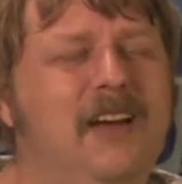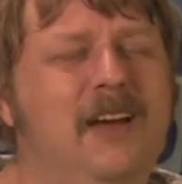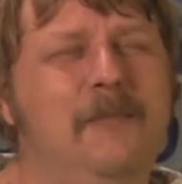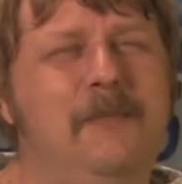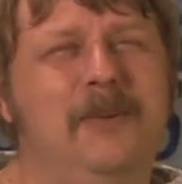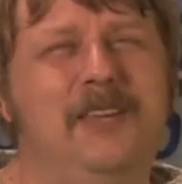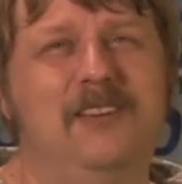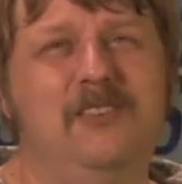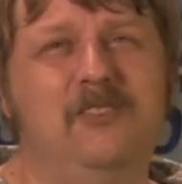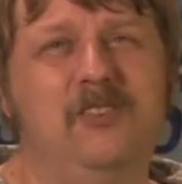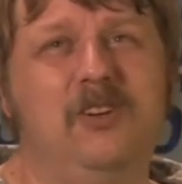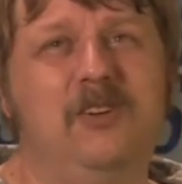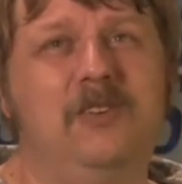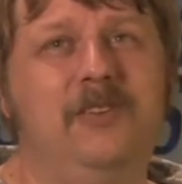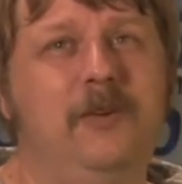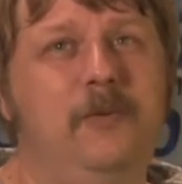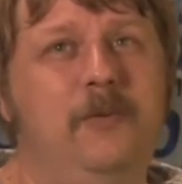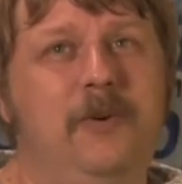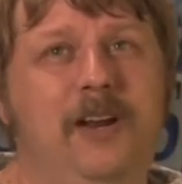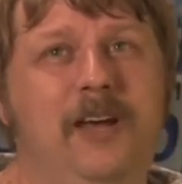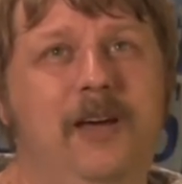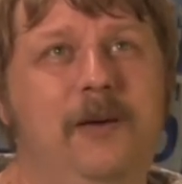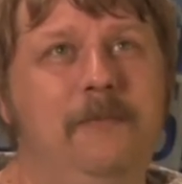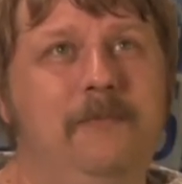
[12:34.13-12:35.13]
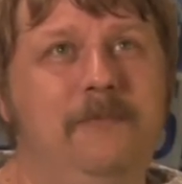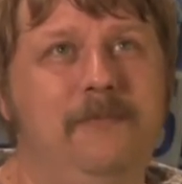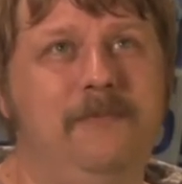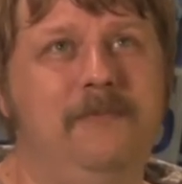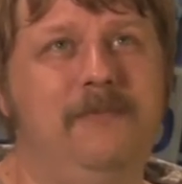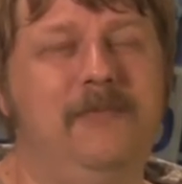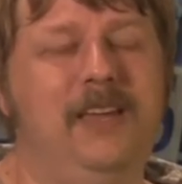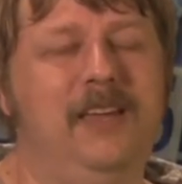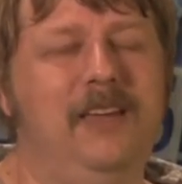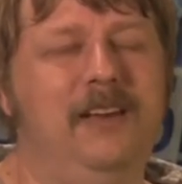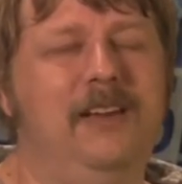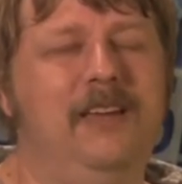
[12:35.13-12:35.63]
I mean, generally when
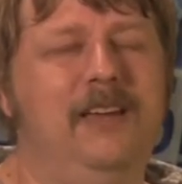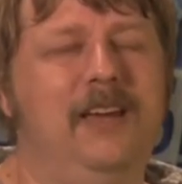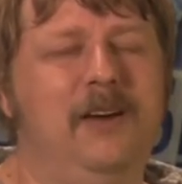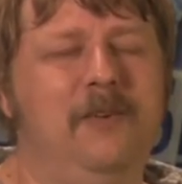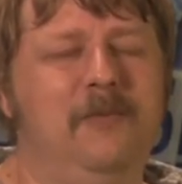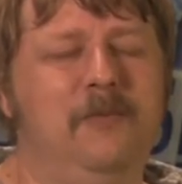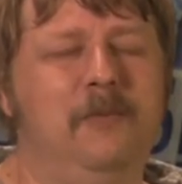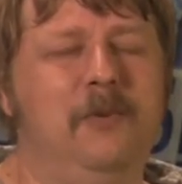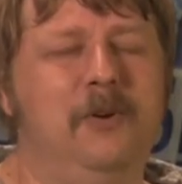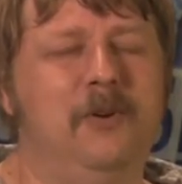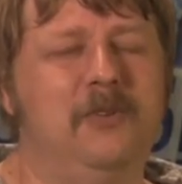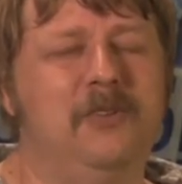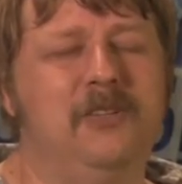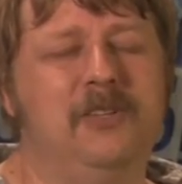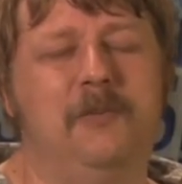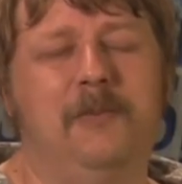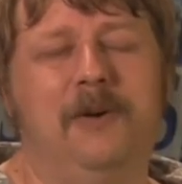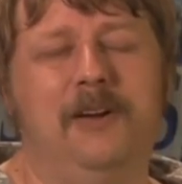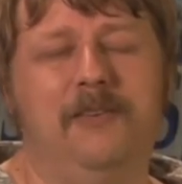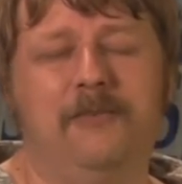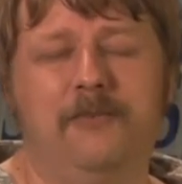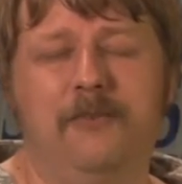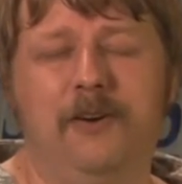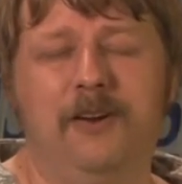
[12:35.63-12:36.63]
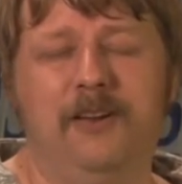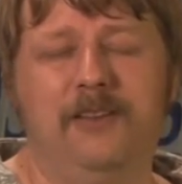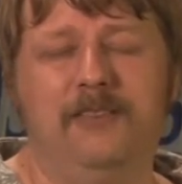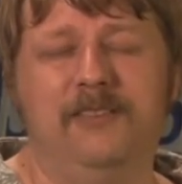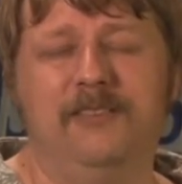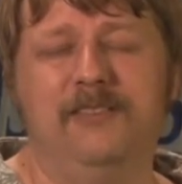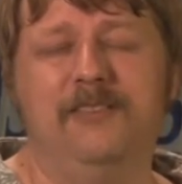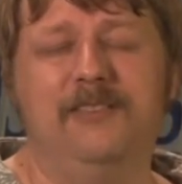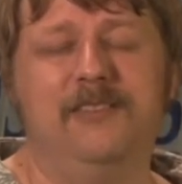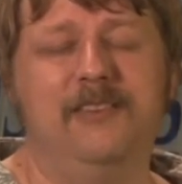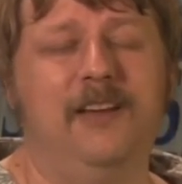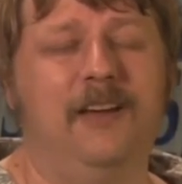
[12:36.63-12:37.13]
I'm handing out books to my
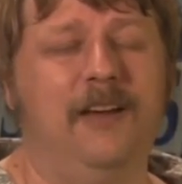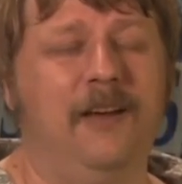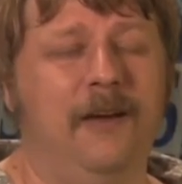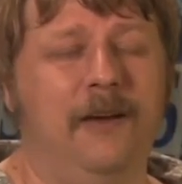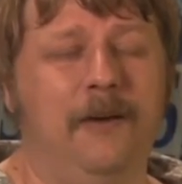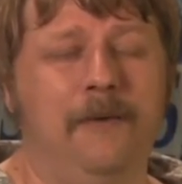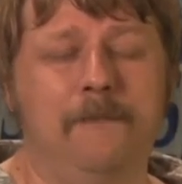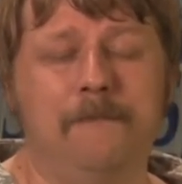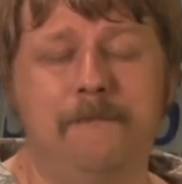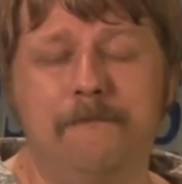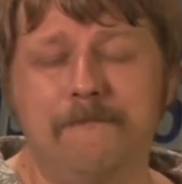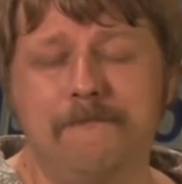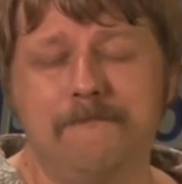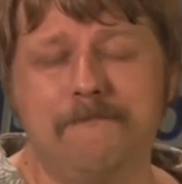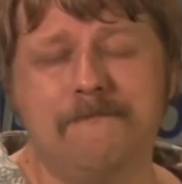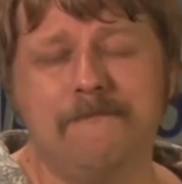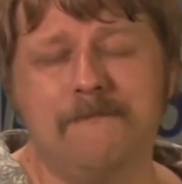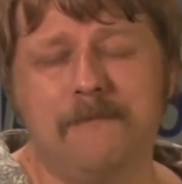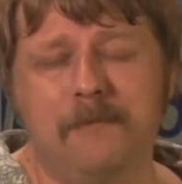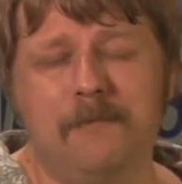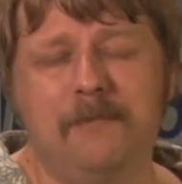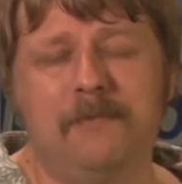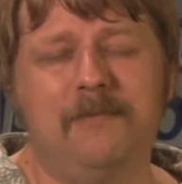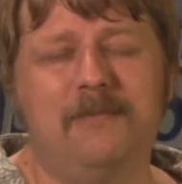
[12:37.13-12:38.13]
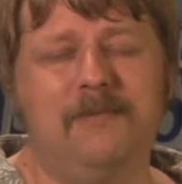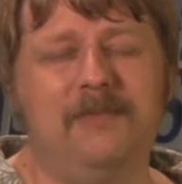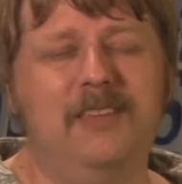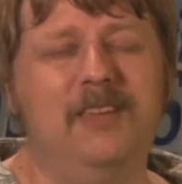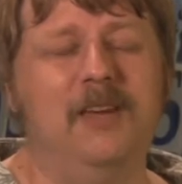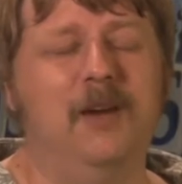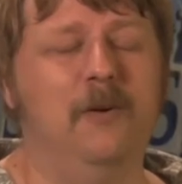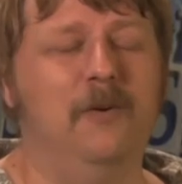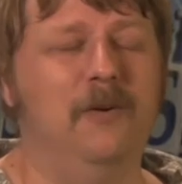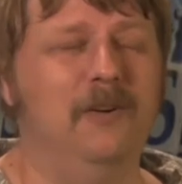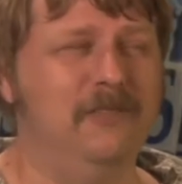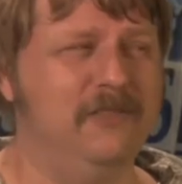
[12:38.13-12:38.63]
friends,
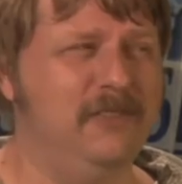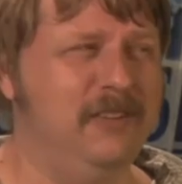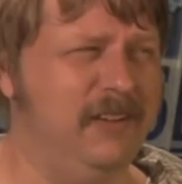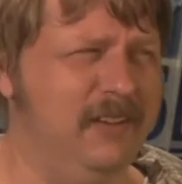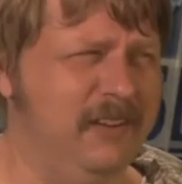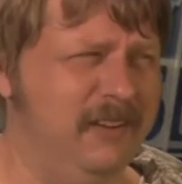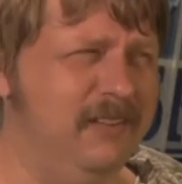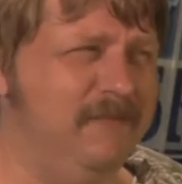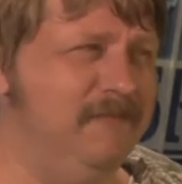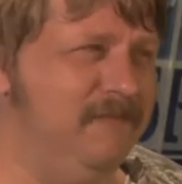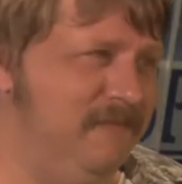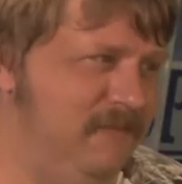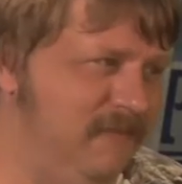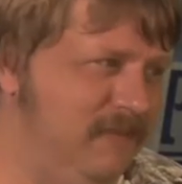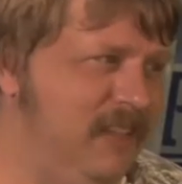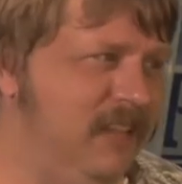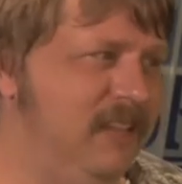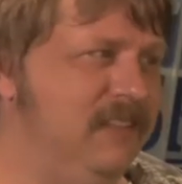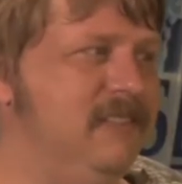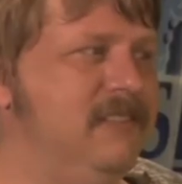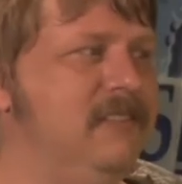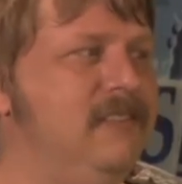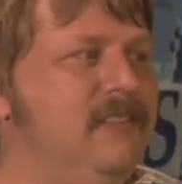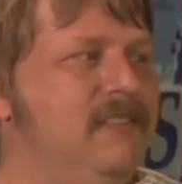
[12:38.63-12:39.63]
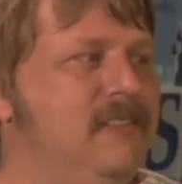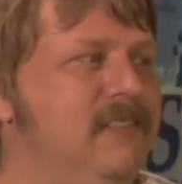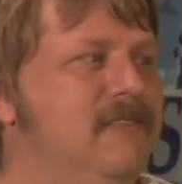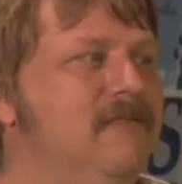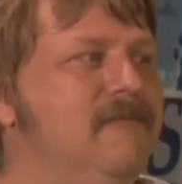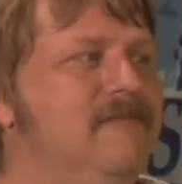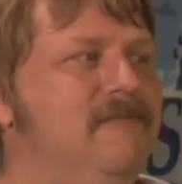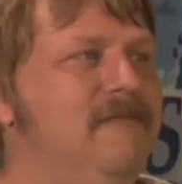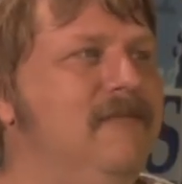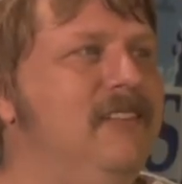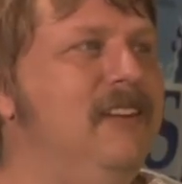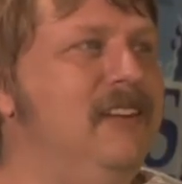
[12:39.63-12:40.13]
you know, I'll say,
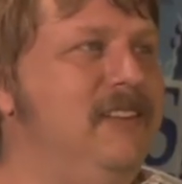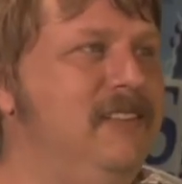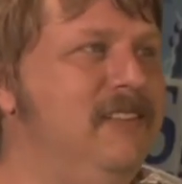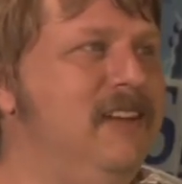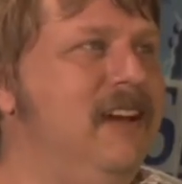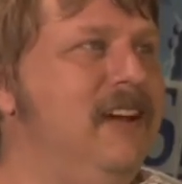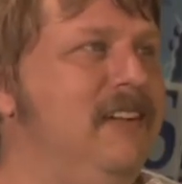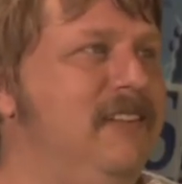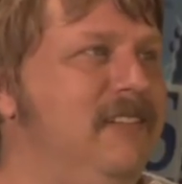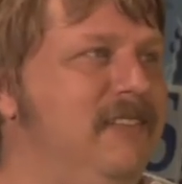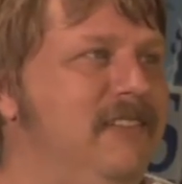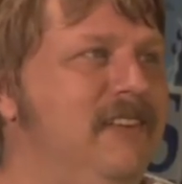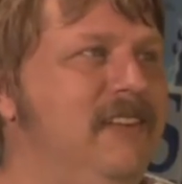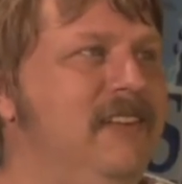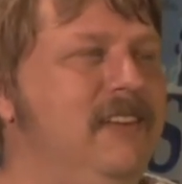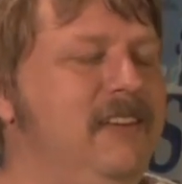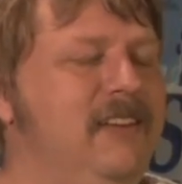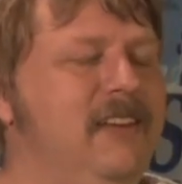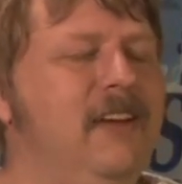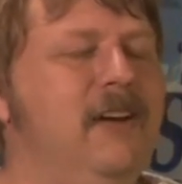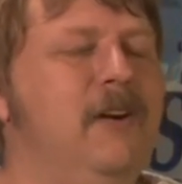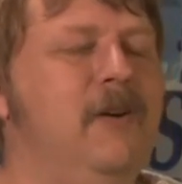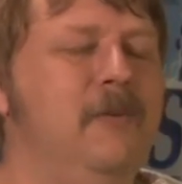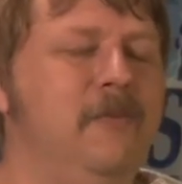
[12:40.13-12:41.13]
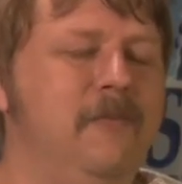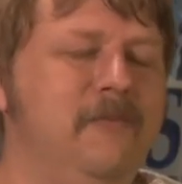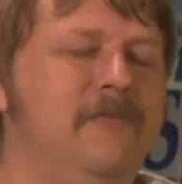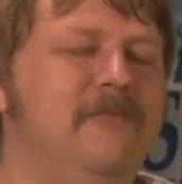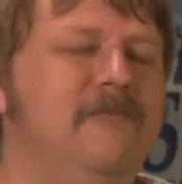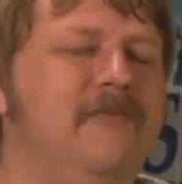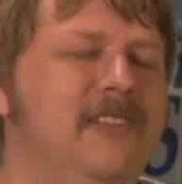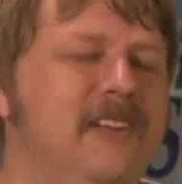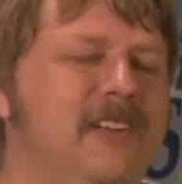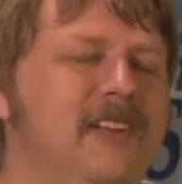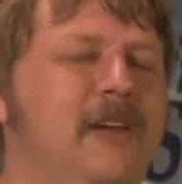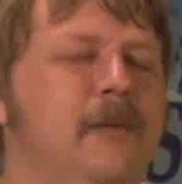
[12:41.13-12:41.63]
that's exactly, you know,
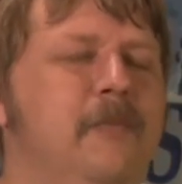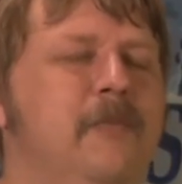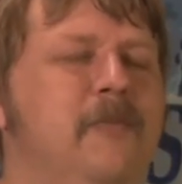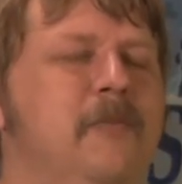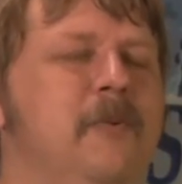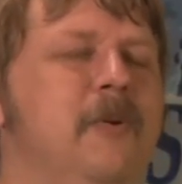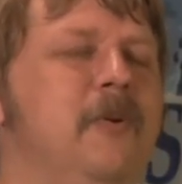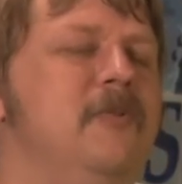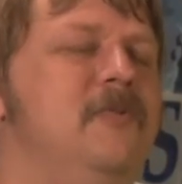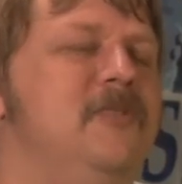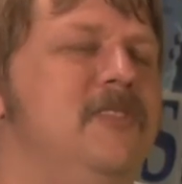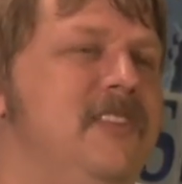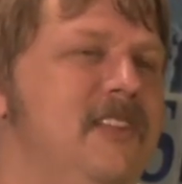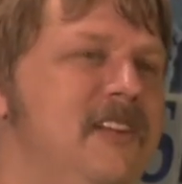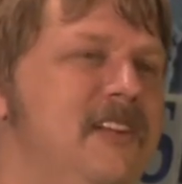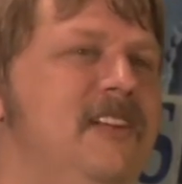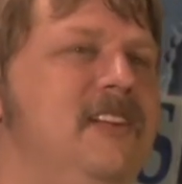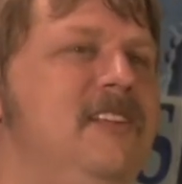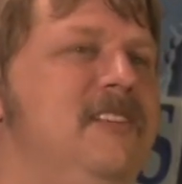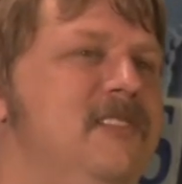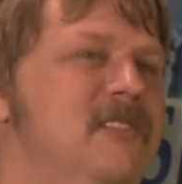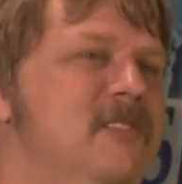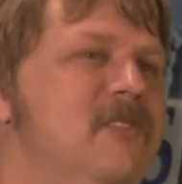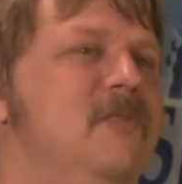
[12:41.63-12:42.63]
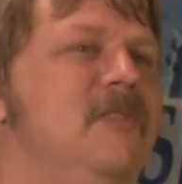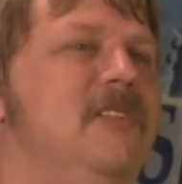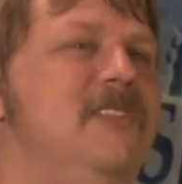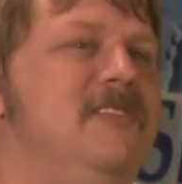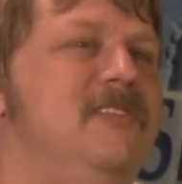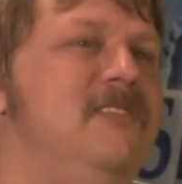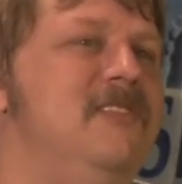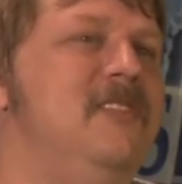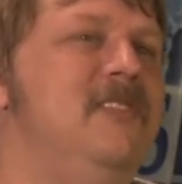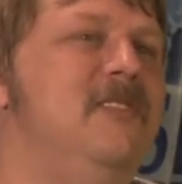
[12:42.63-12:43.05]
the type of person that needs to read